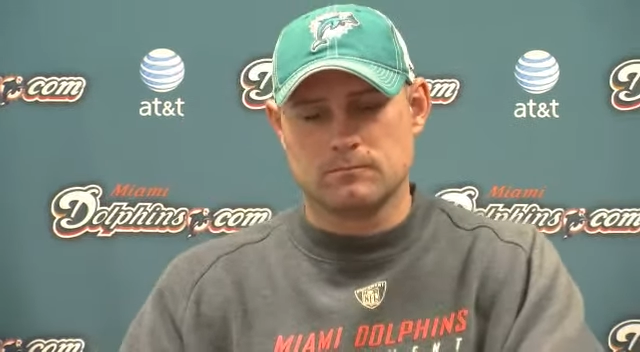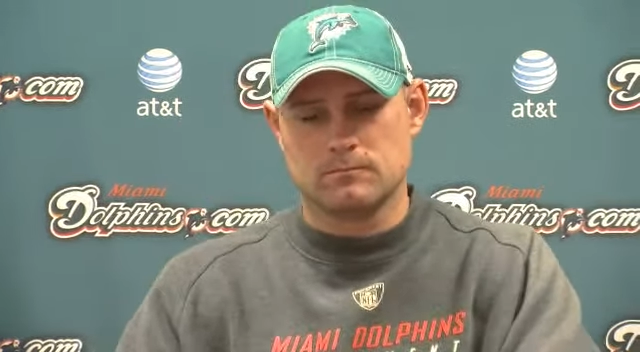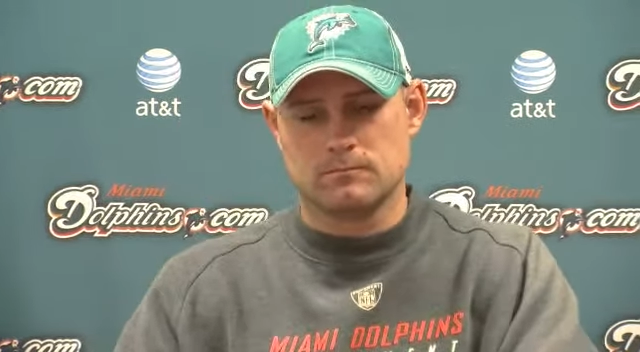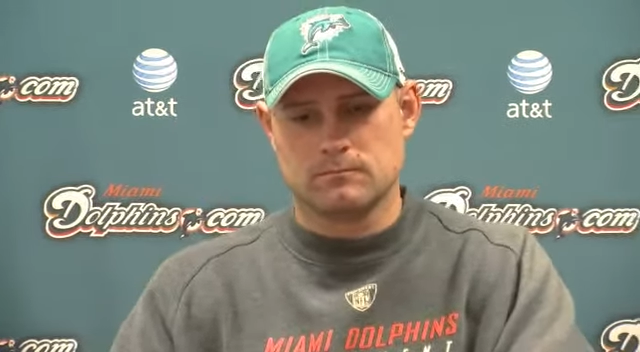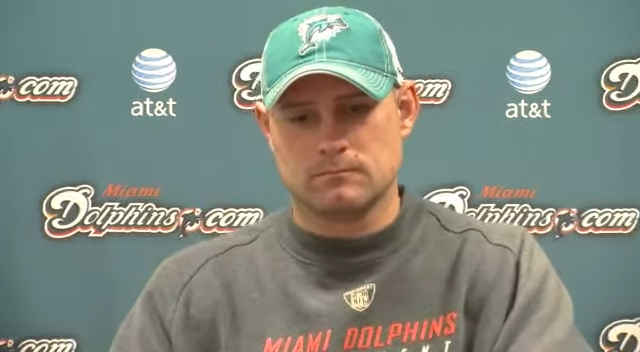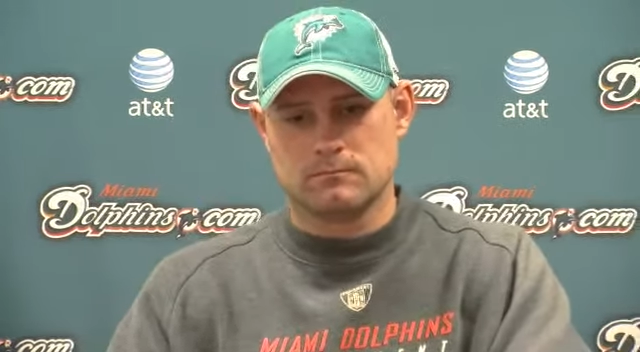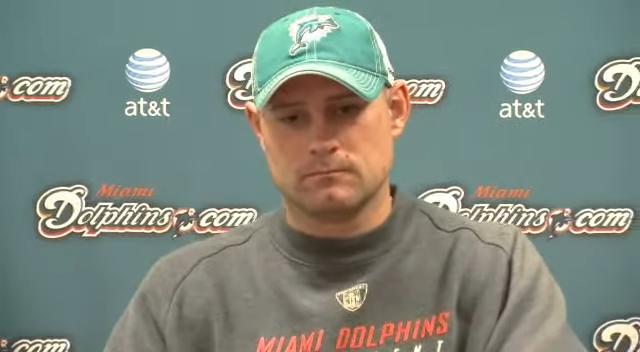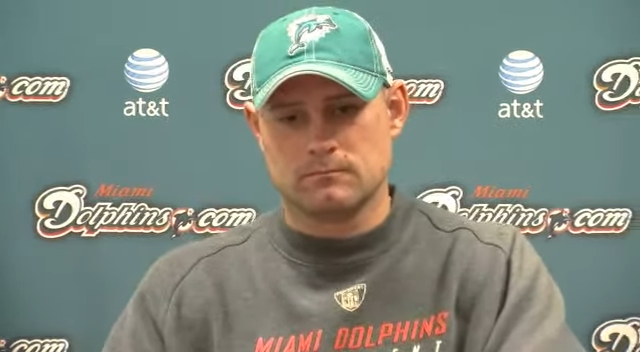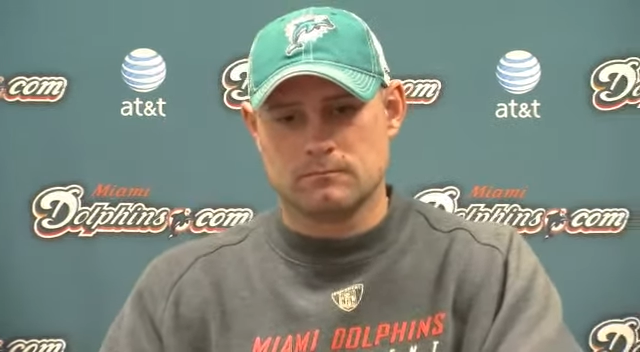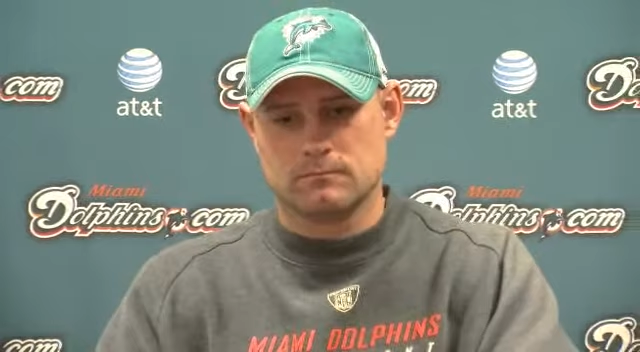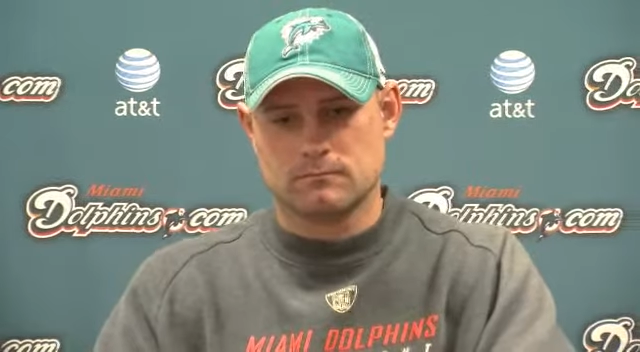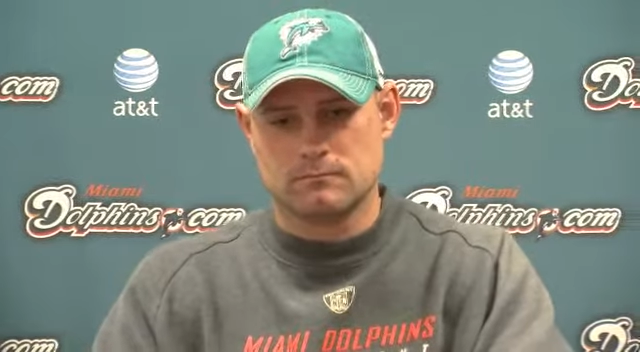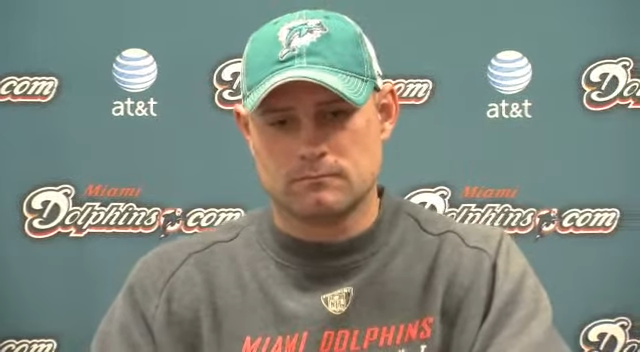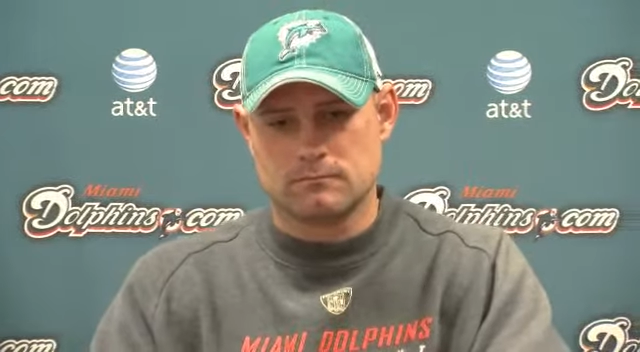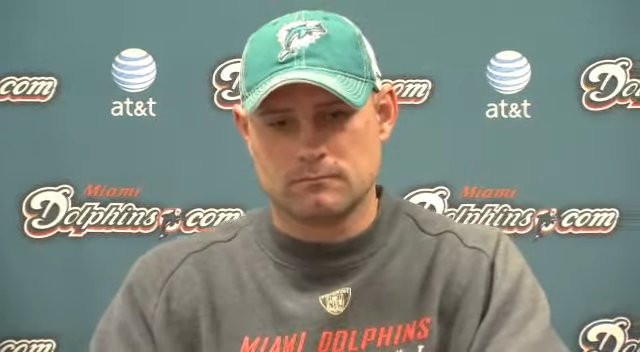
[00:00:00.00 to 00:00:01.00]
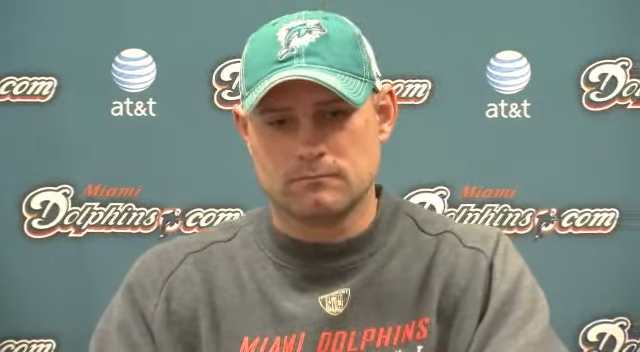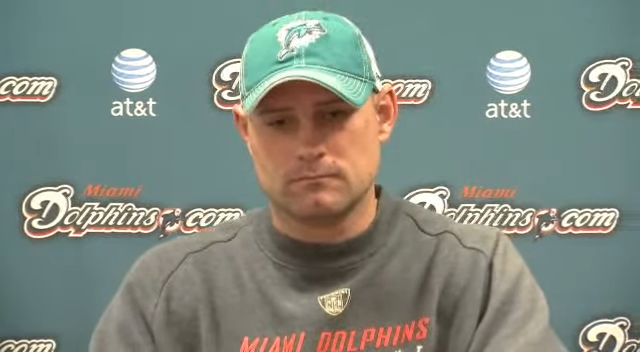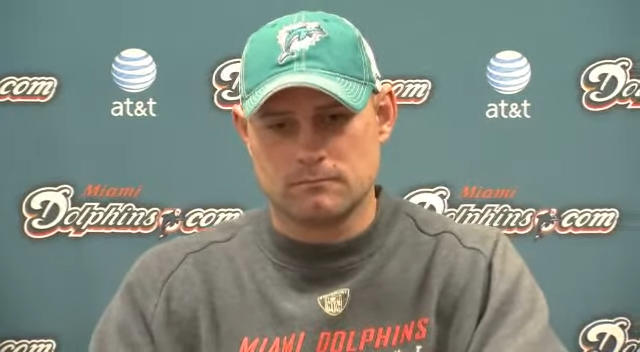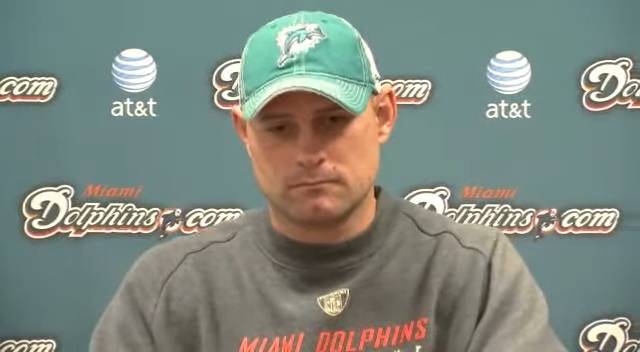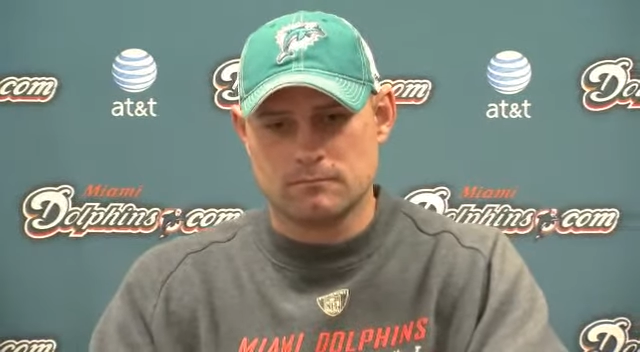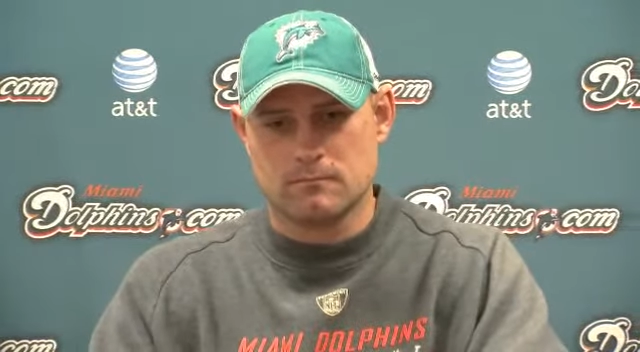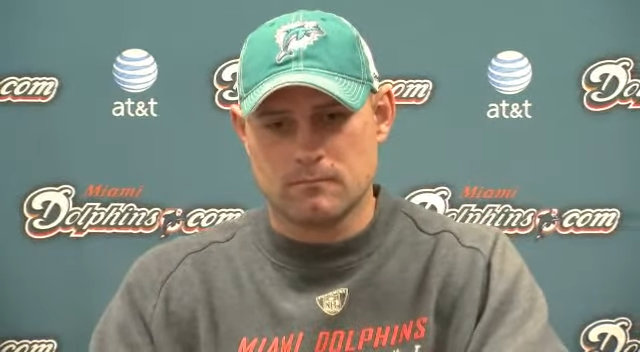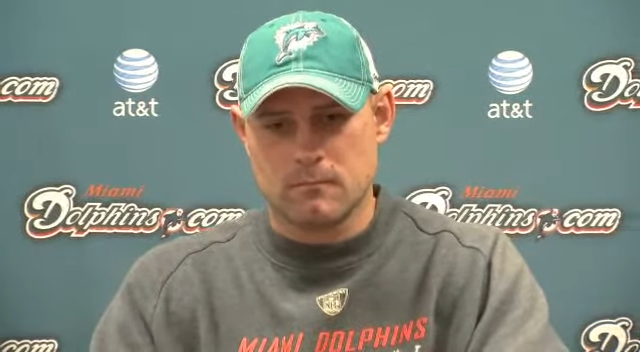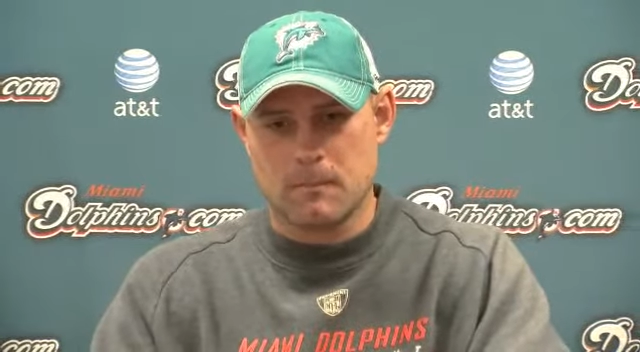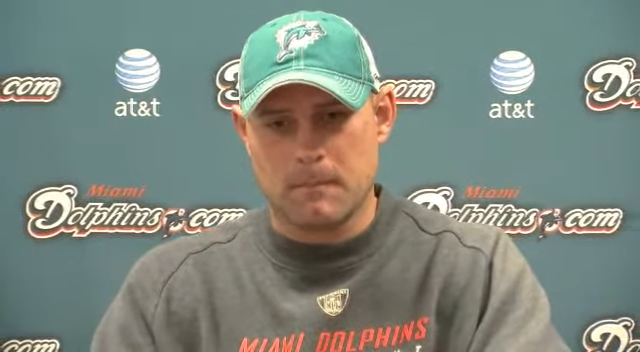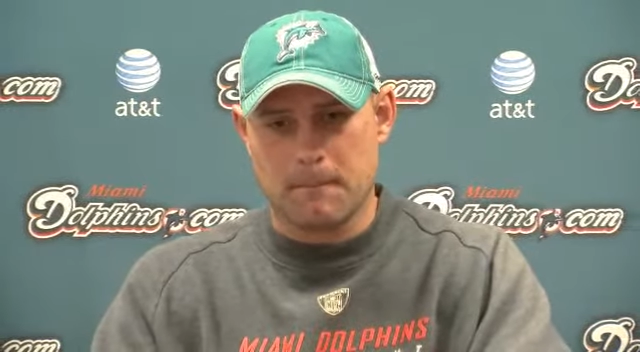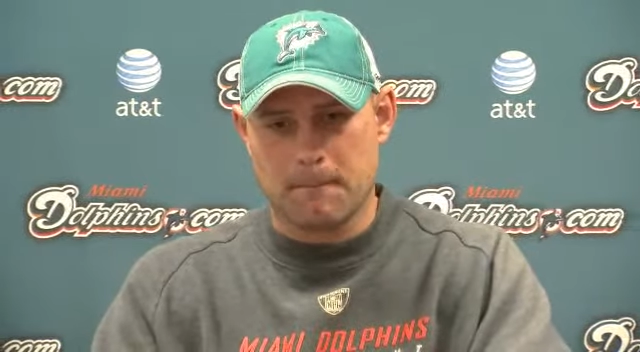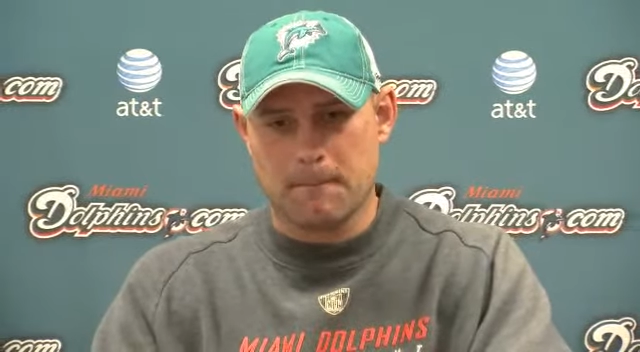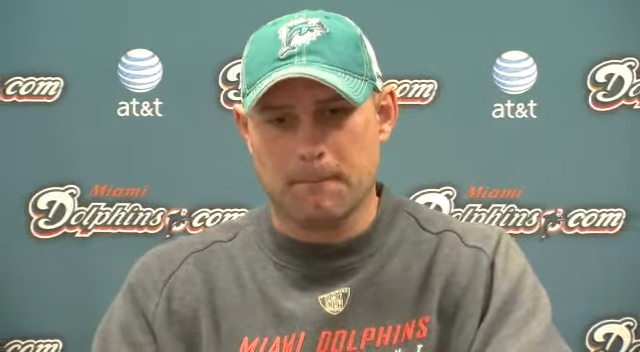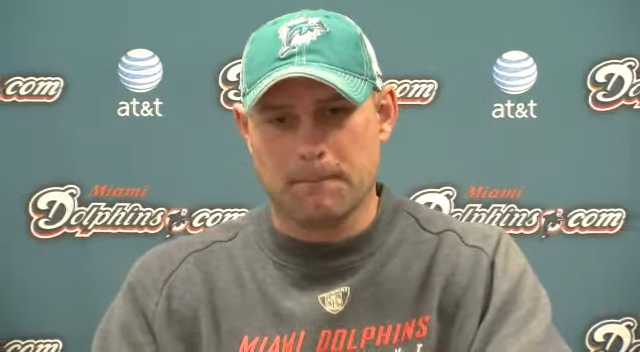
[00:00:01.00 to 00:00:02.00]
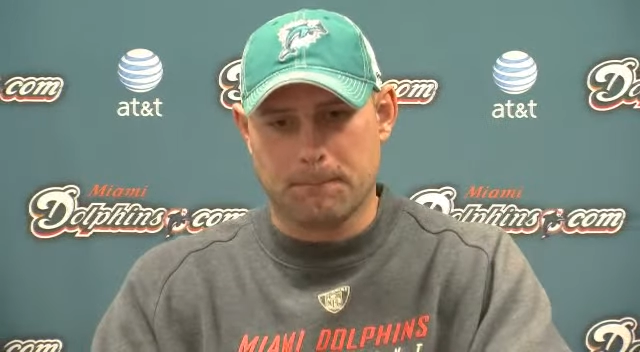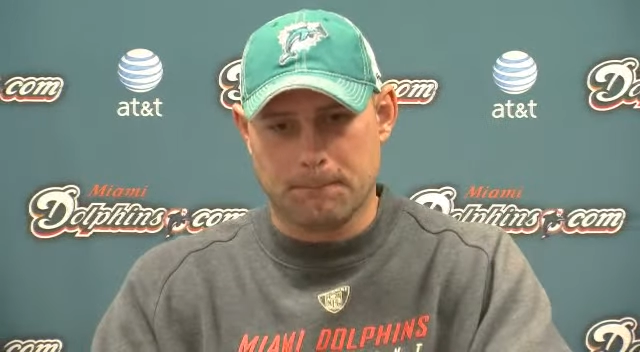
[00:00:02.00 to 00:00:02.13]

I mean, that's the one thing that's stayed the same